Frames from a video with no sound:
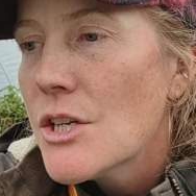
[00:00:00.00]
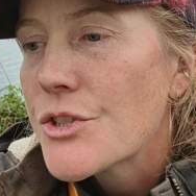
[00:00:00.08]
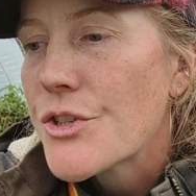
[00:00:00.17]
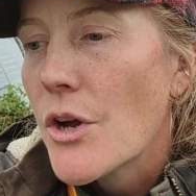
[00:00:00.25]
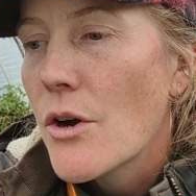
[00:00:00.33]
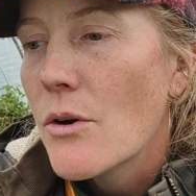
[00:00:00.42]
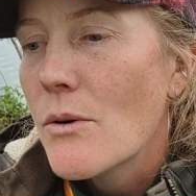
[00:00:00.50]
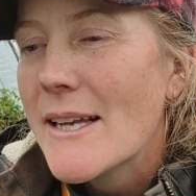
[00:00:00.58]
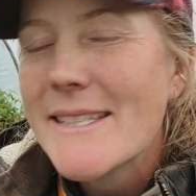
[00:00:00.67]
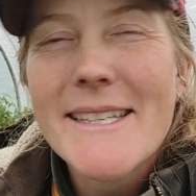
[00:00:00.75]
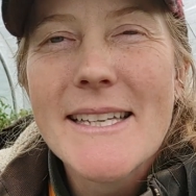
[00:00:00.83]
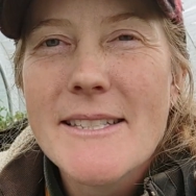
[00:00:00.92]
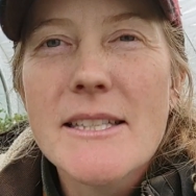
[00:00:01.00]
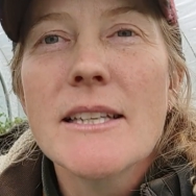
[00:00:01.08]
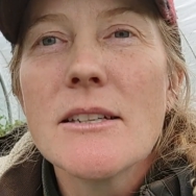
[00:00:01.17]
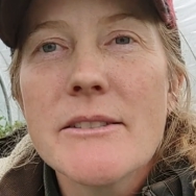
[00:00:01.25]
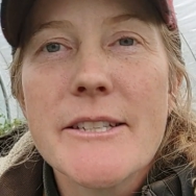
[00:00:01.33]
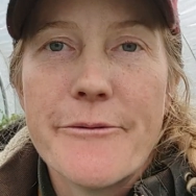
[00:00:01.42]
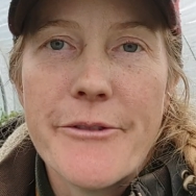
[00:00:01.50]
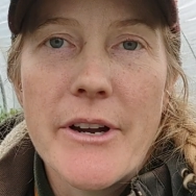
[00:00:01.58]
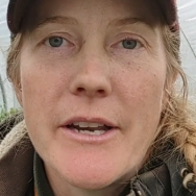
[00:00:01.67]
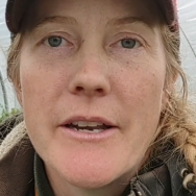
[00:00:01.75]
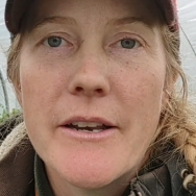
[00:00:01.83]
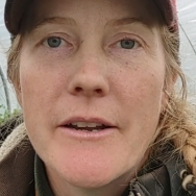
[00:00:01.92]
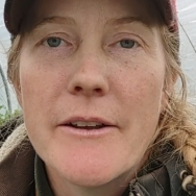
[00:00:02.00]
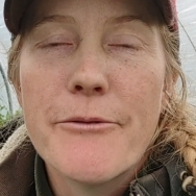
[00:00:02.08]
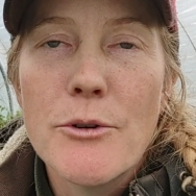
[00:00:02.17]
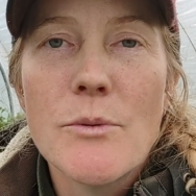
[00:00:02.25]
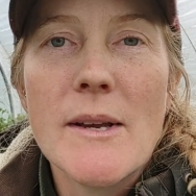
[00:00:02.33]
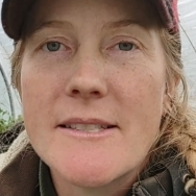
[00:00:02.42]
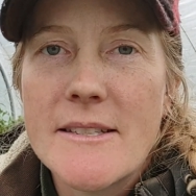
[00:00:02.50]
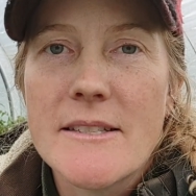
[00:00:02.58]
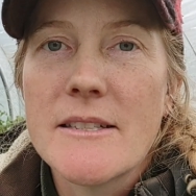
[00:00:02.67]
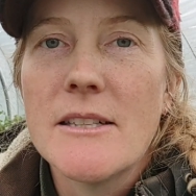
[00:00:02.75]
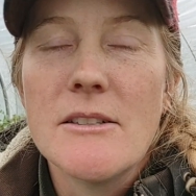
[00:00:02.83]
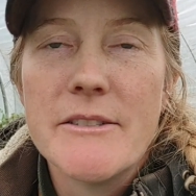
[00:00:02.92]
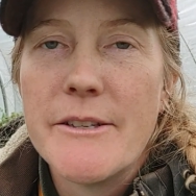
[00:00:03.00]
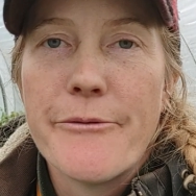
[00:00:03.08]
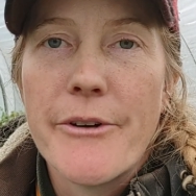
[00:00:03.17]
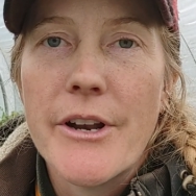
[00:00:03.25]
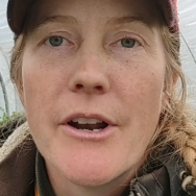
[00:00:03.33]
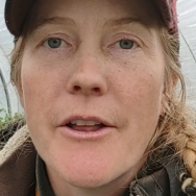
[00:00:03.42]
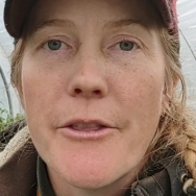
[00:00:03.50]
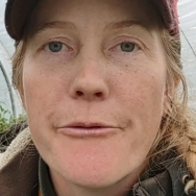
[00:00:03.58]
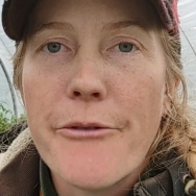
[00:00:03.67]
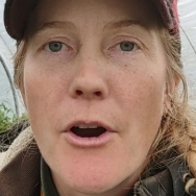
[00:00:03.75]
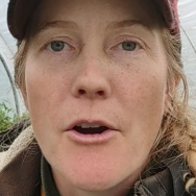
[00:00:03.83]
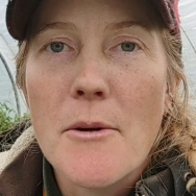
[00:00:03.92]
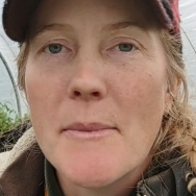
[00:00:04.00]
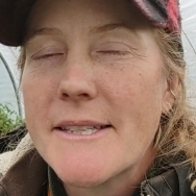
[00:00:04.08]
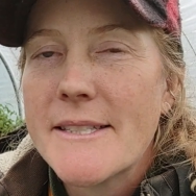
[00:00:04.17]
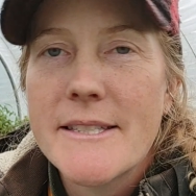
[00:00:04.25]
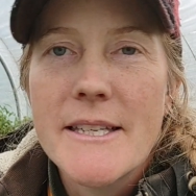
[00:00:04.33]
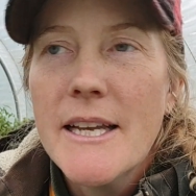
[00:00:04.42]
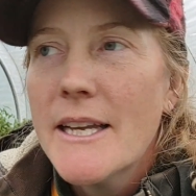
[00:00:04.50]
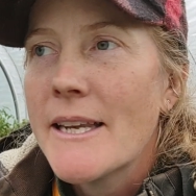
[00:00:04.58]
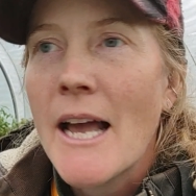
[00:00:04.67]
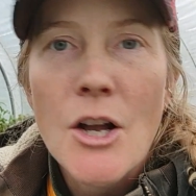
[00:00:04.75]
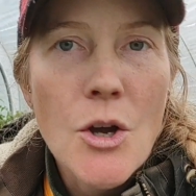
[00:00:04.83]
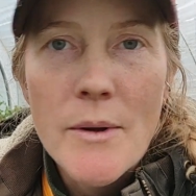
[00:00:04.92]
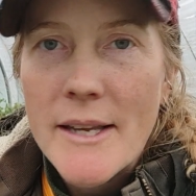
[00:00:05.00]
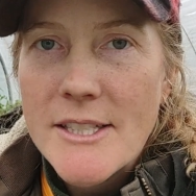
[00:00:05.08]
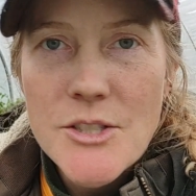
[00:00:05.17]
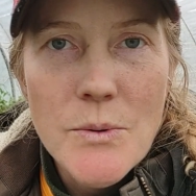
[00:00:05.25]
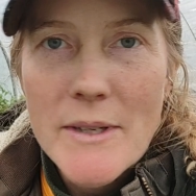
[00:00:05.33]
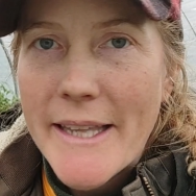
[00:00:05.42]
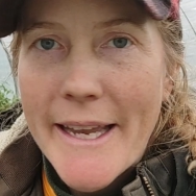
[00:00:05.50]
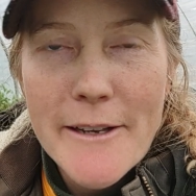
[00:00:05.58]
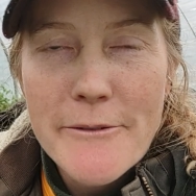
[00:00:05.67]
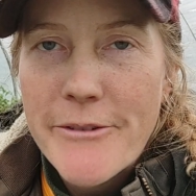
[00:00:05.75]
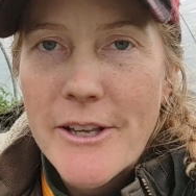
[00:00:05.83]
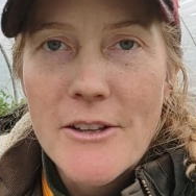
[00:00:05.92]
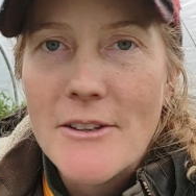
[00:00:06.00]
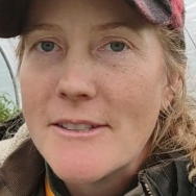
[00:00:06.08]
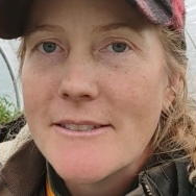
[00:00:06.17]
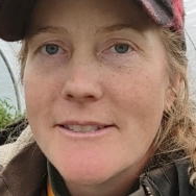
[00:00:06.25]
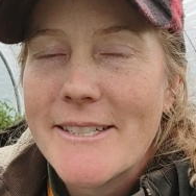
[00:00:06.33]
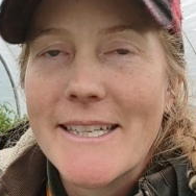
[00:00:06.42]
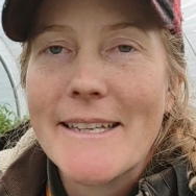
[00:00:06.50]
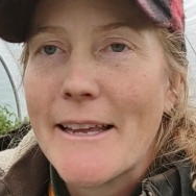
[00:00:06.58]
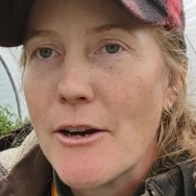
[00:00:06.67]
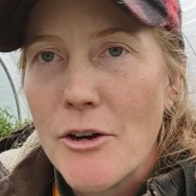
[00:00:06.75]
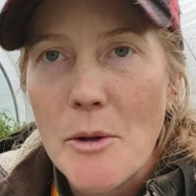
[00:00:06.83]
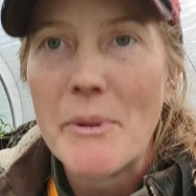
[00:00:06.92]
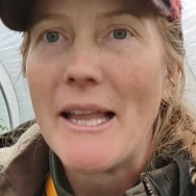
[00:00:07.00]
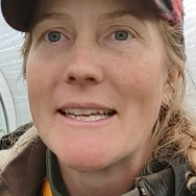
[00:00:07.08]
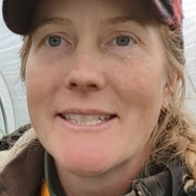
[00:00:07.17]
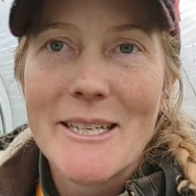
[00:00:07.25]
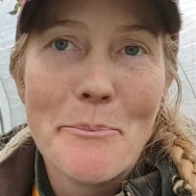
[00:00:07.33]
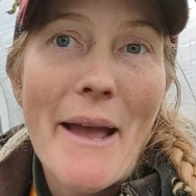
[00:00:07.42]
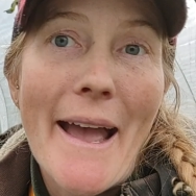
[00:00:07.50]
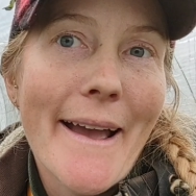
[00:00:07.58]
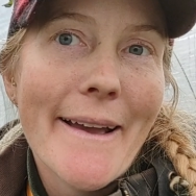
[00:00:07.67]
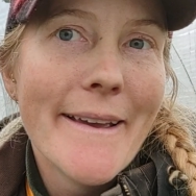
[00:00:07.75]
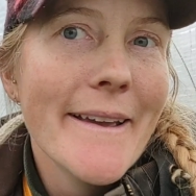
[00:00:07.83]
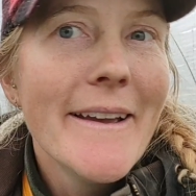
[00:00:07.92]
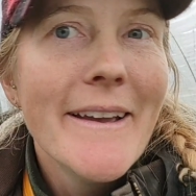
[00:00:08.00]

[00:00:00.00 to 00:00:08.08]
So it's a little different. Food waste is a little different on the farm. It's not going into a landfill and sitting there in a plastic bag.